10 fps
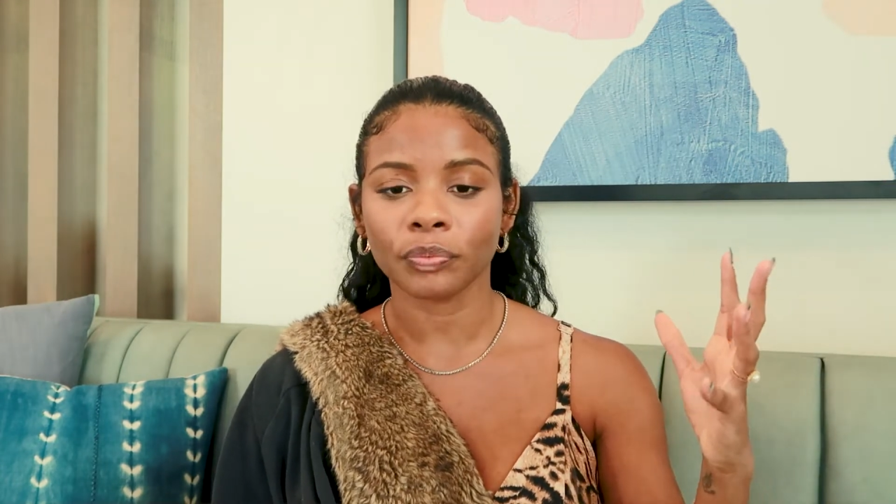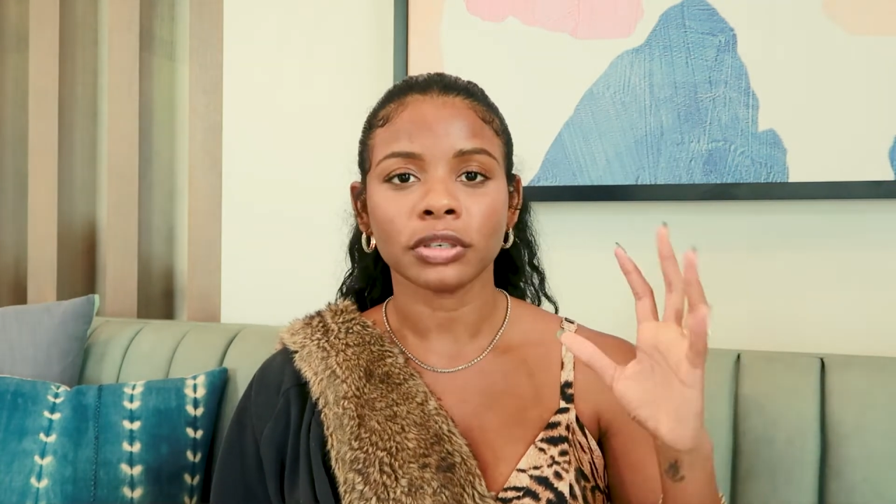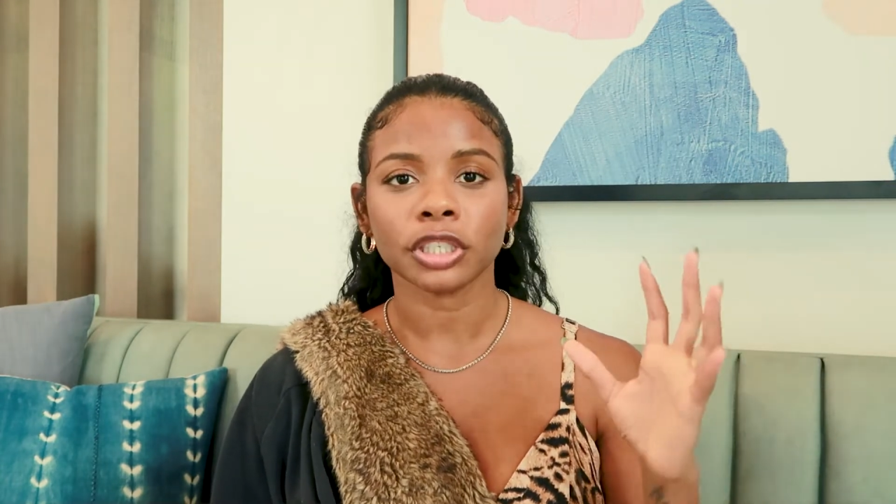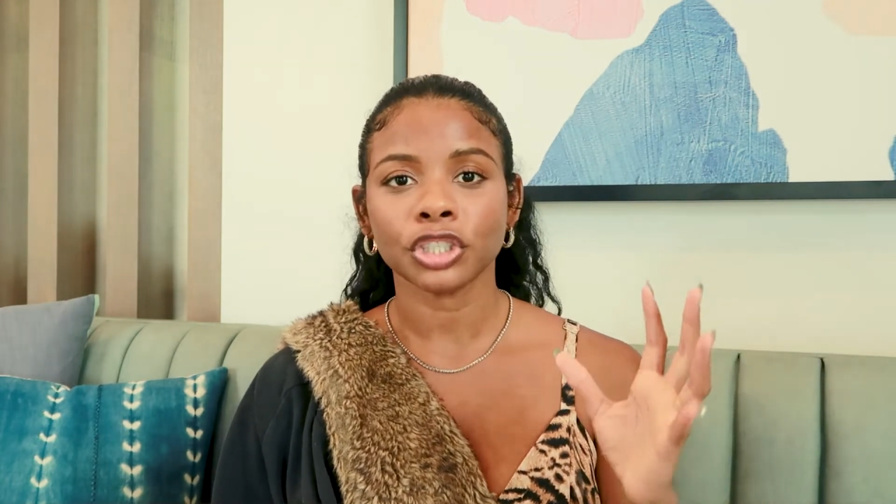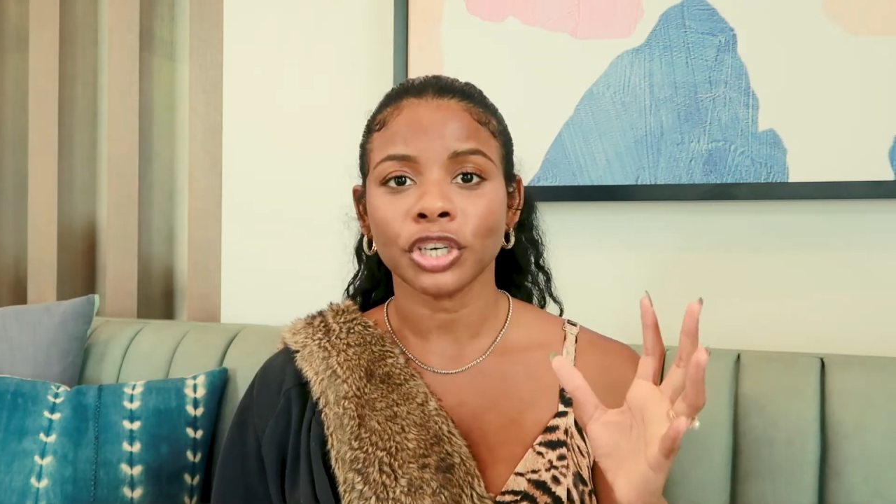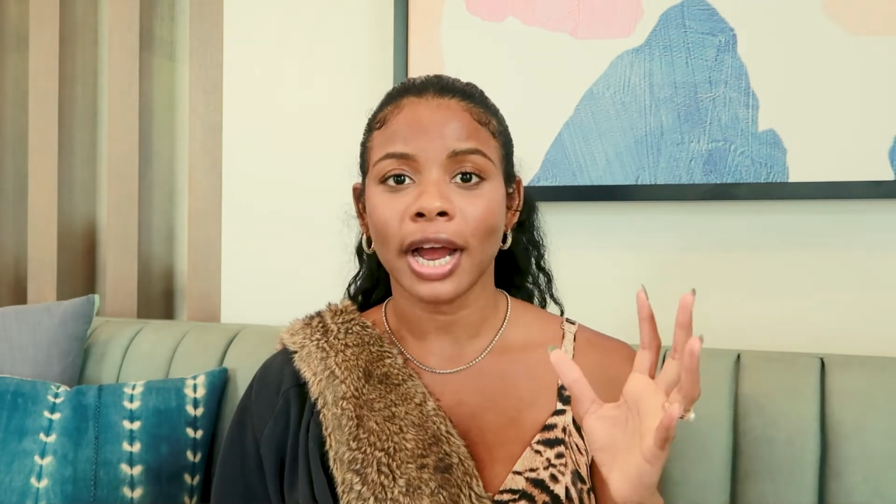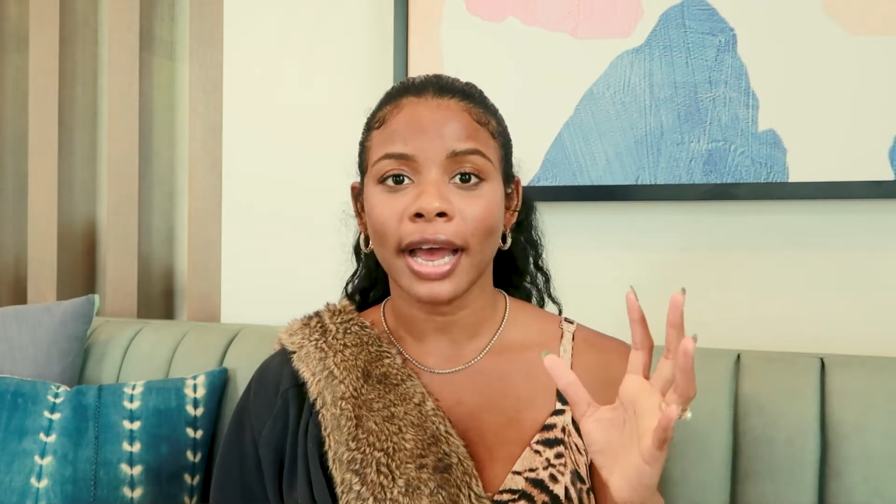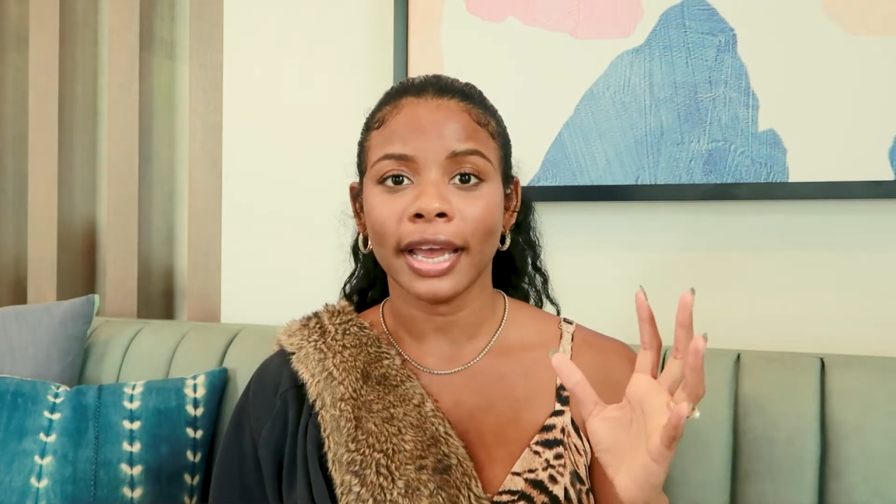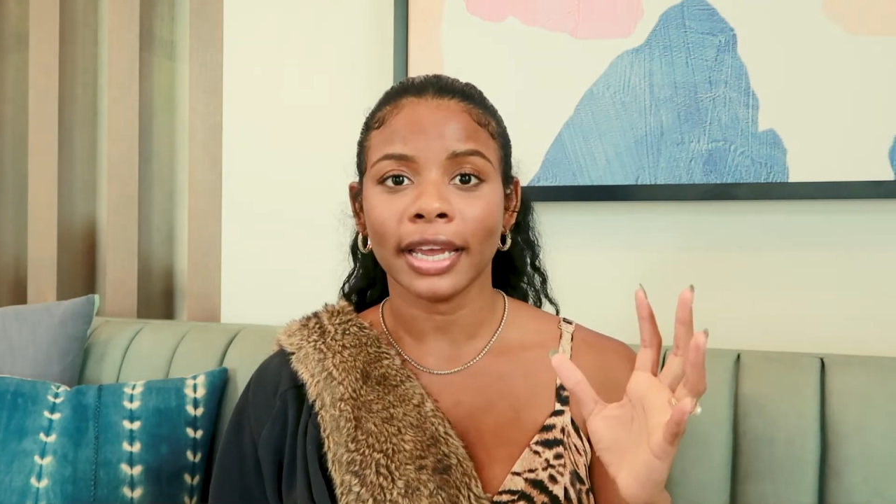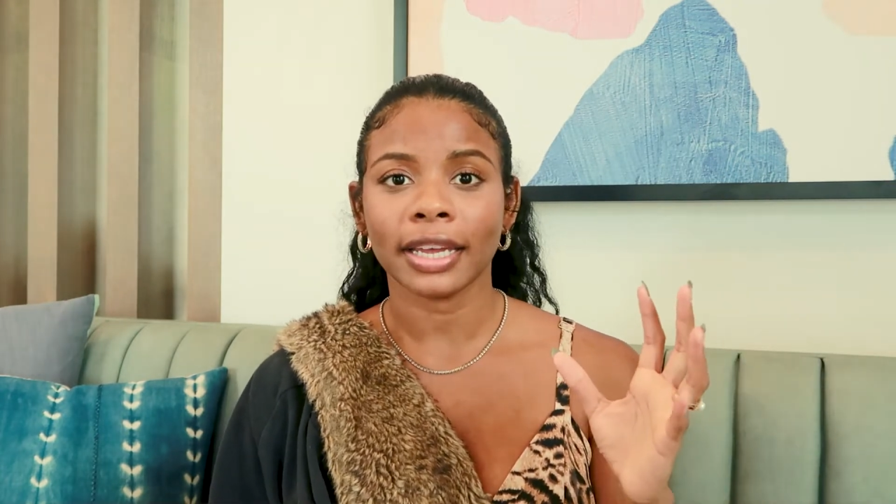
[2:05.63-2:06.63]
You can
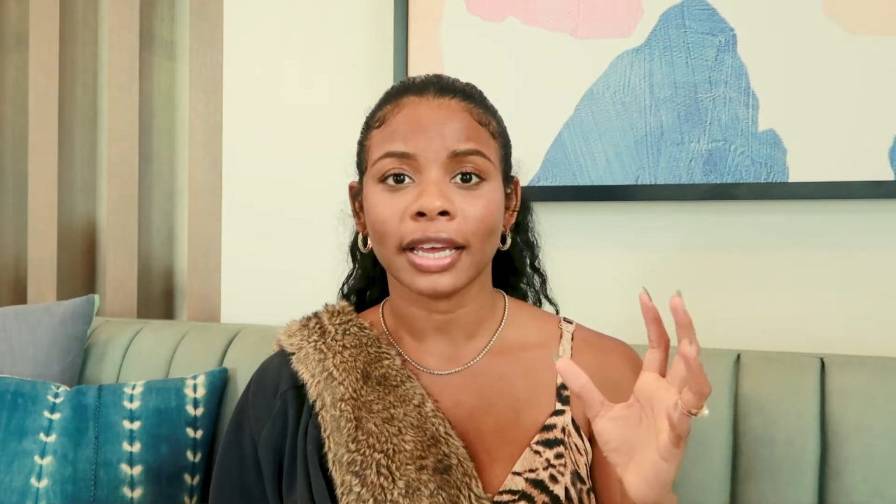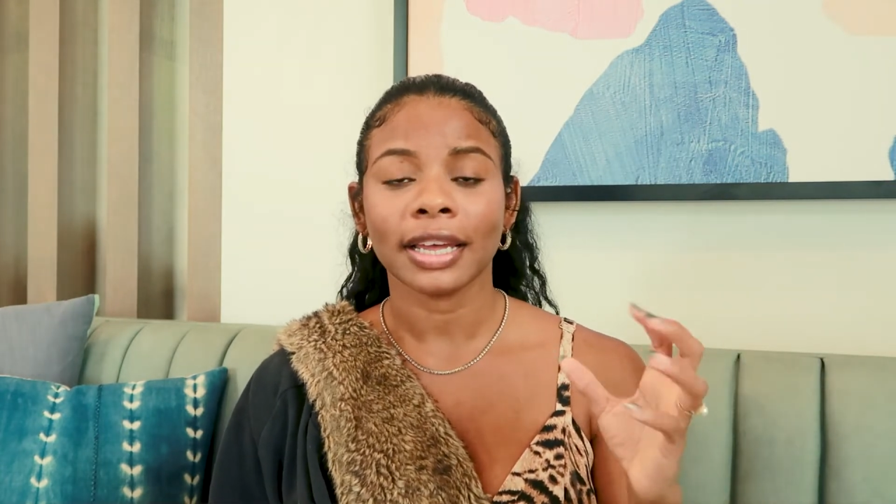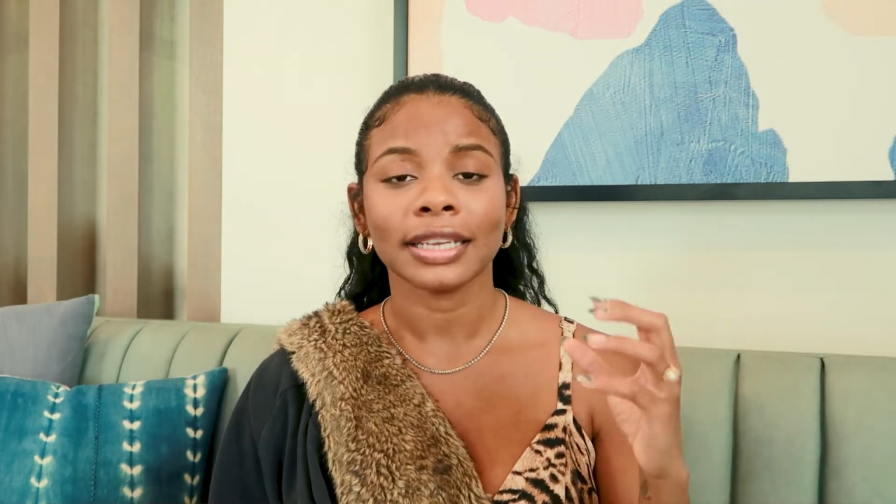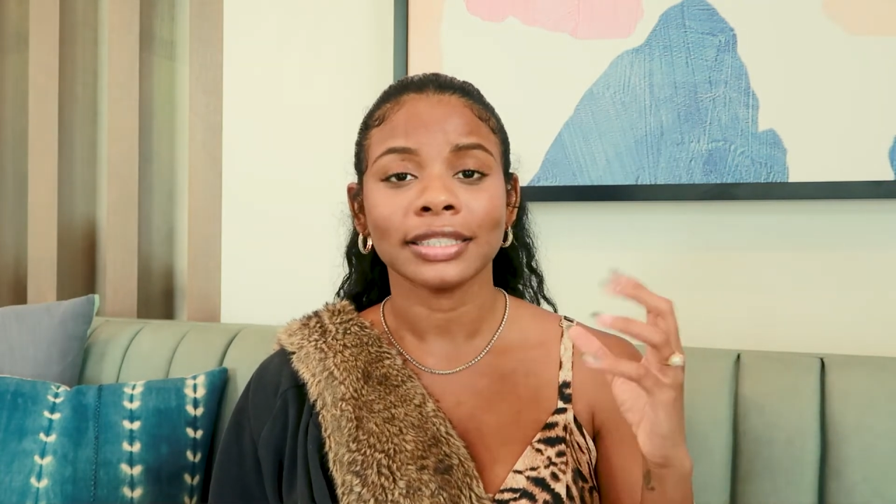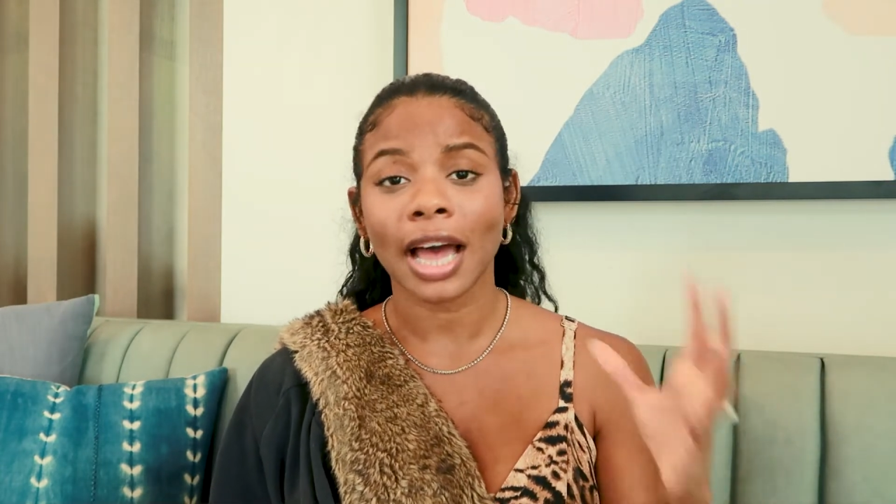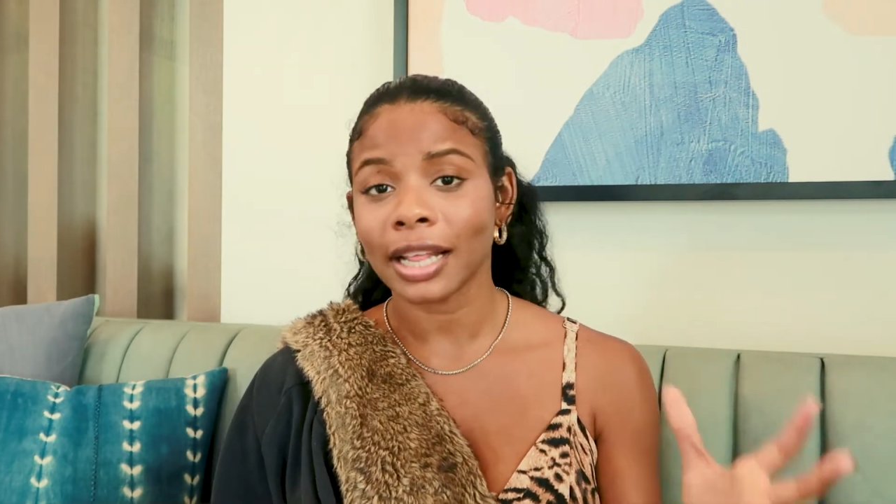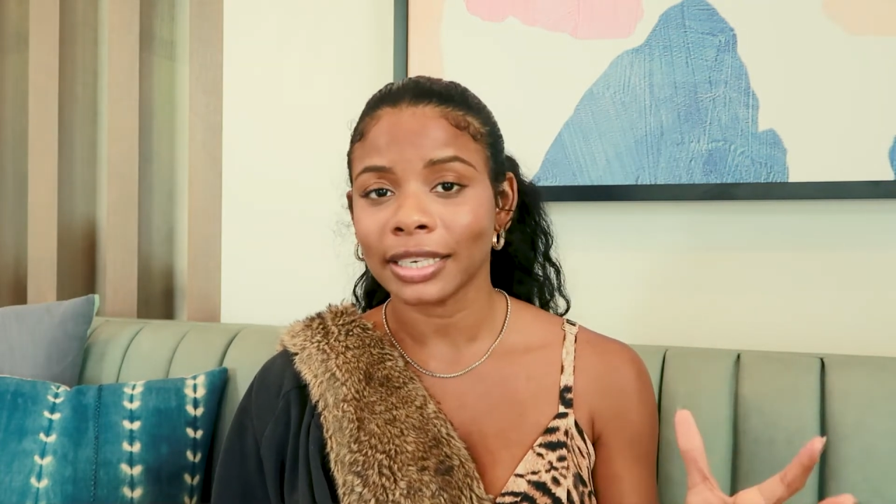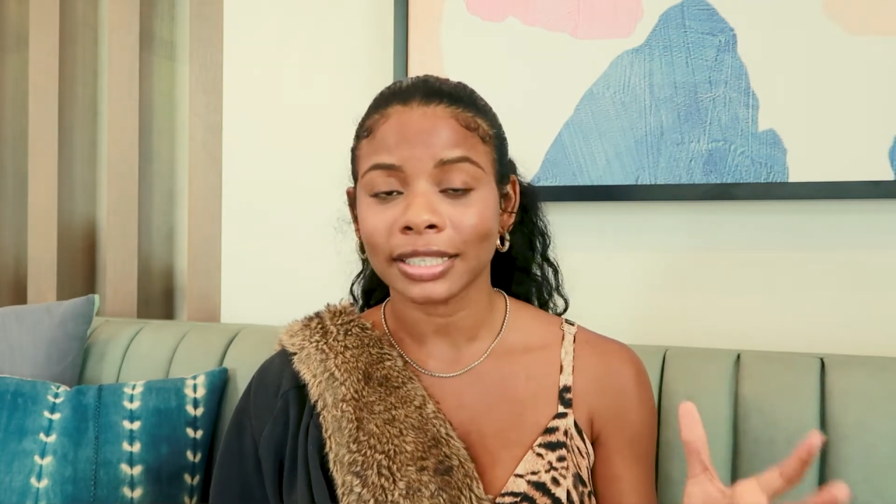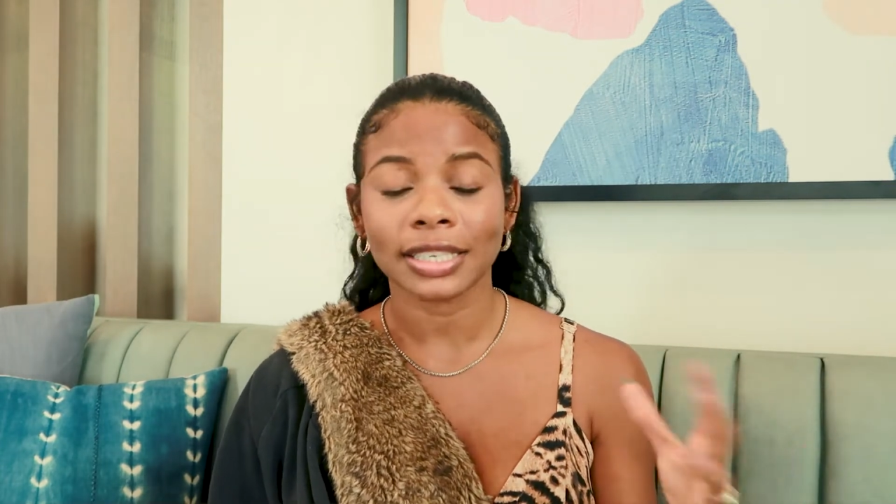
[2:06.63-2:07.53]
try dahlias.